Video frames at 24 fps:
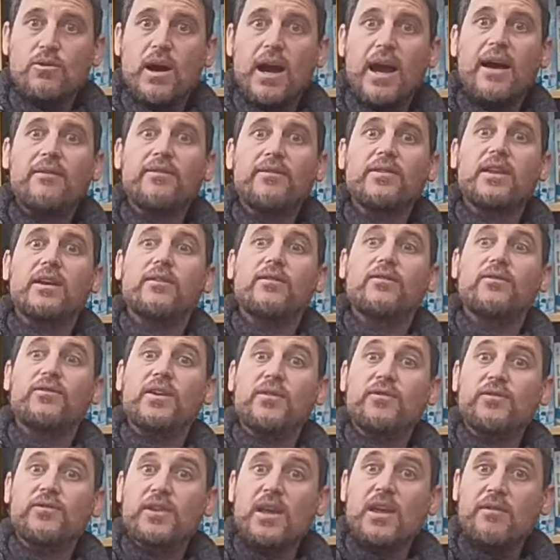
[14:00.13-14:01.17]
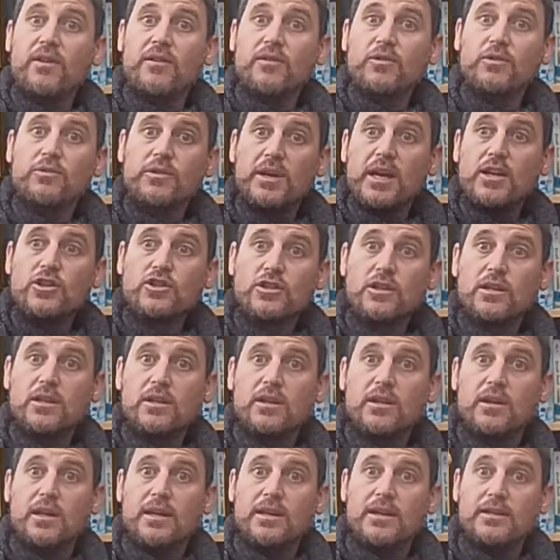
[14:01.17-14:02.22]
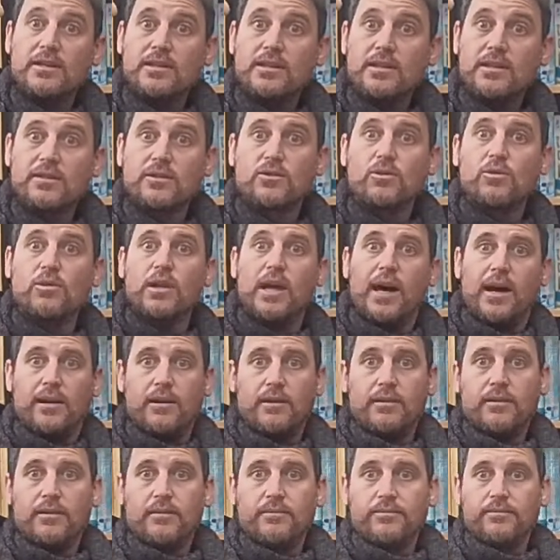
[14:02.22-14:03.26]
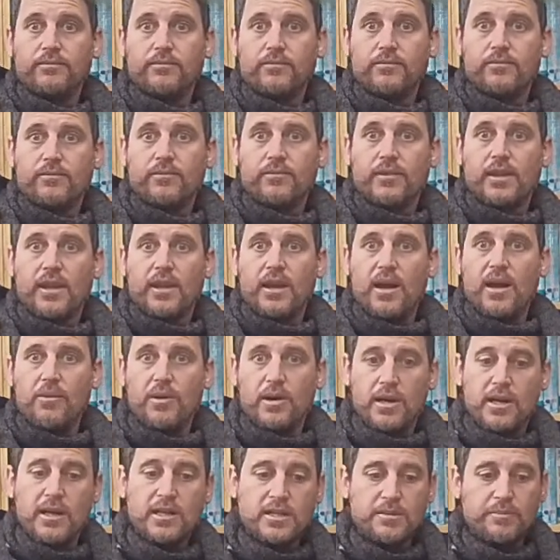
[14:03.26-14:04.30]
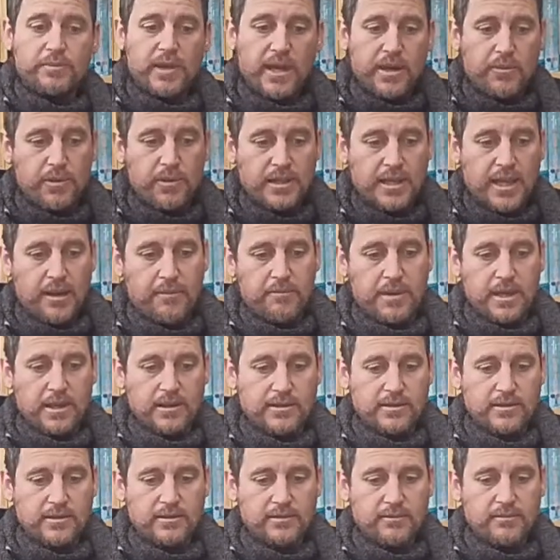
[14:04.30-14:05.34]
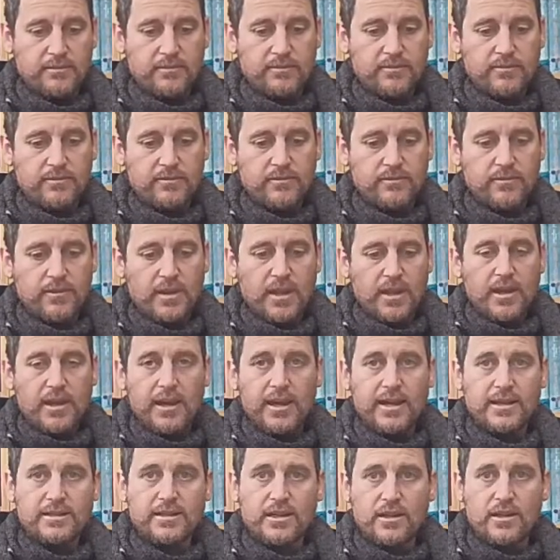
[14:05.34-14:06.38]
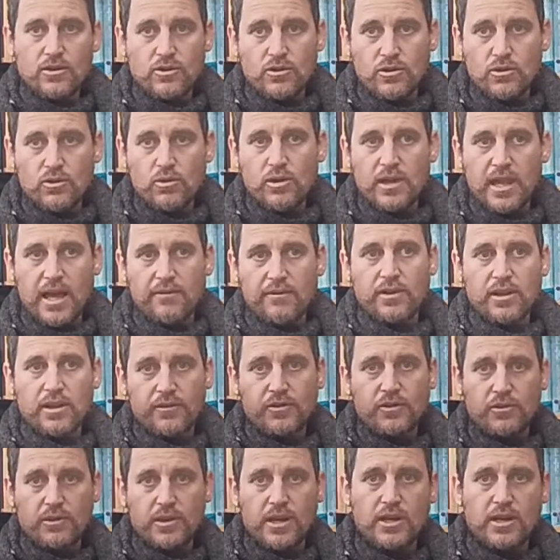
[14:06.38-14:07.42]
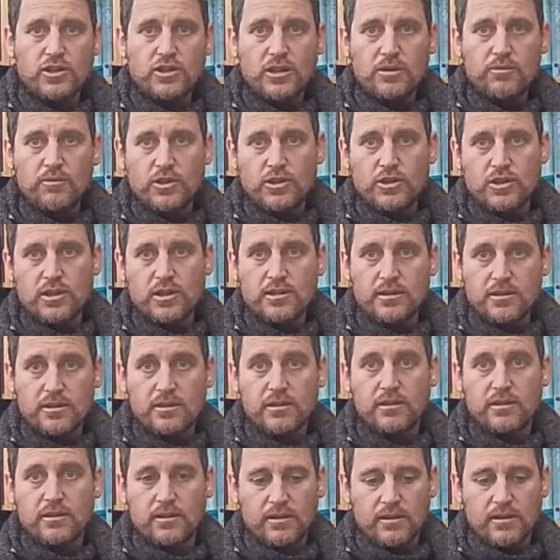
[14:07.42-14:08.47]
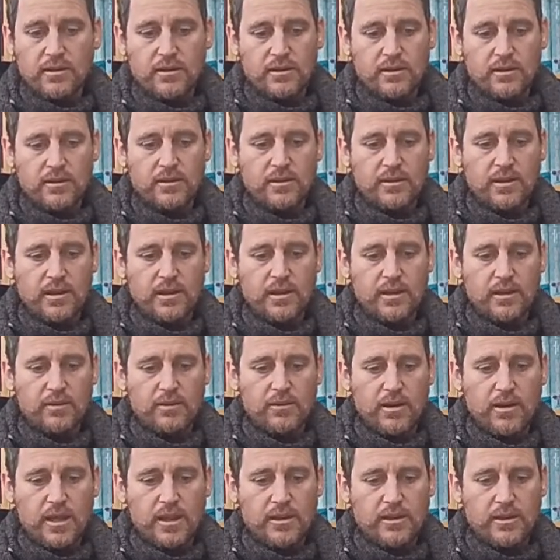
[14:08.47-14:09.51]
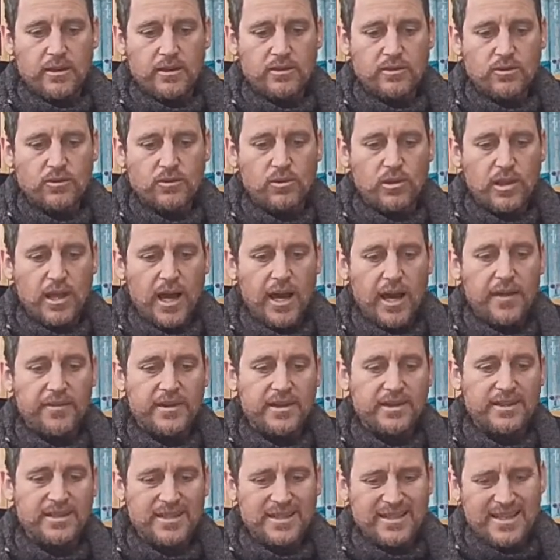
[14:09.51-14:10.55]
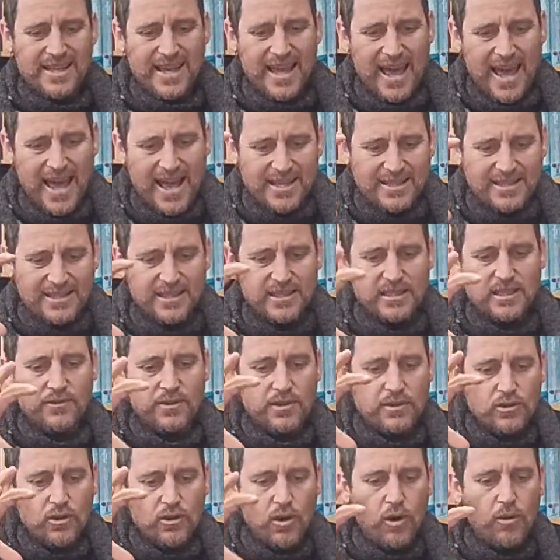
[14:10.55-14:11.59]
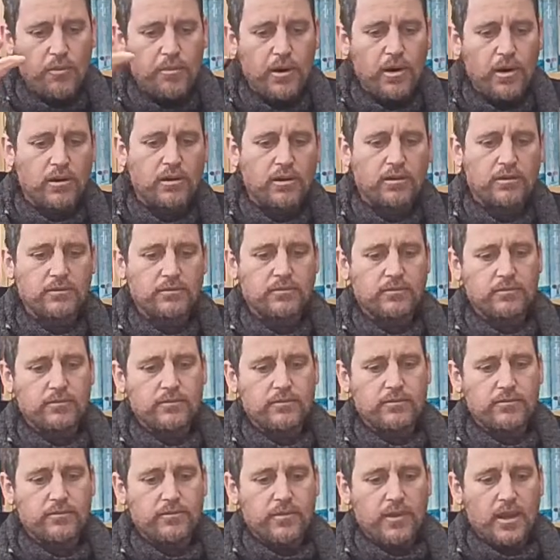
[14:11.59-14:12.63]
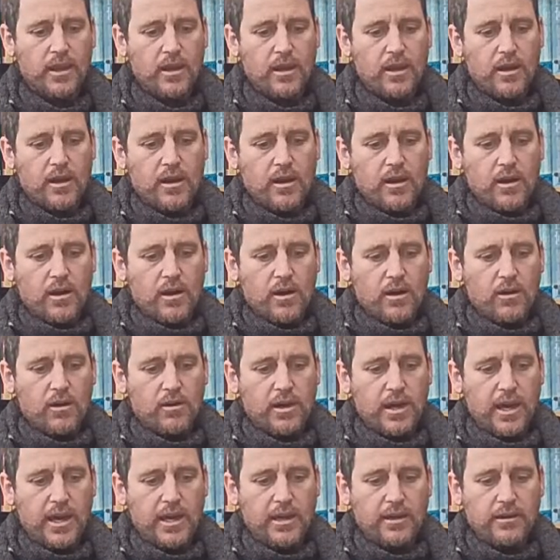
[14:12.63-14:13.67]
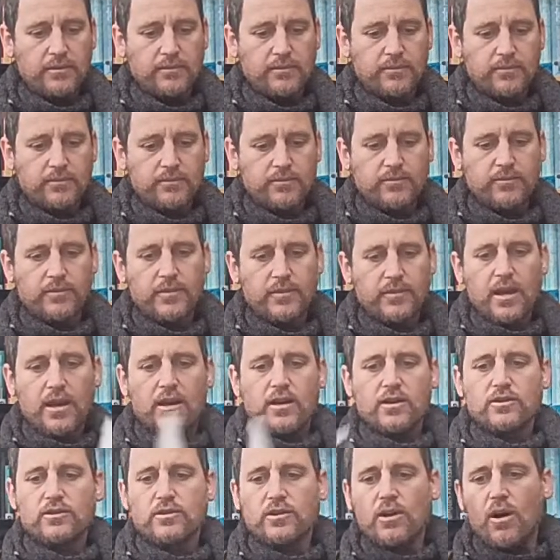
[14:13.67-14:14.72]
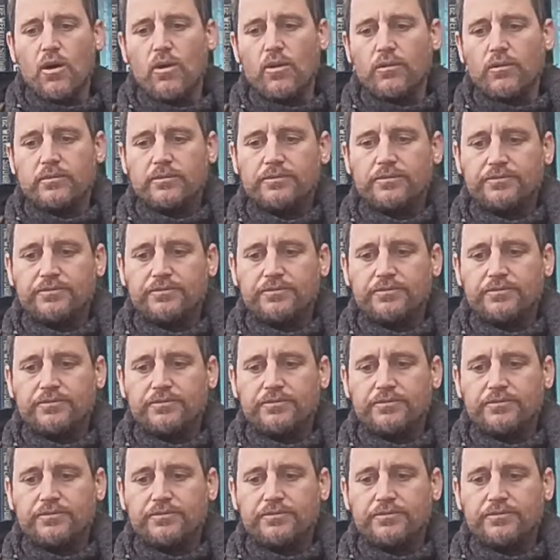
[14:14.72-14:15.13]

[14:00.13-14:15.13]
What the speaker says: have the fifth level of creation is the Sgula. And we're going to explain what that means. It's a new level of creation, which is the Sgula, and this is the essence of this whole book. Okay? So,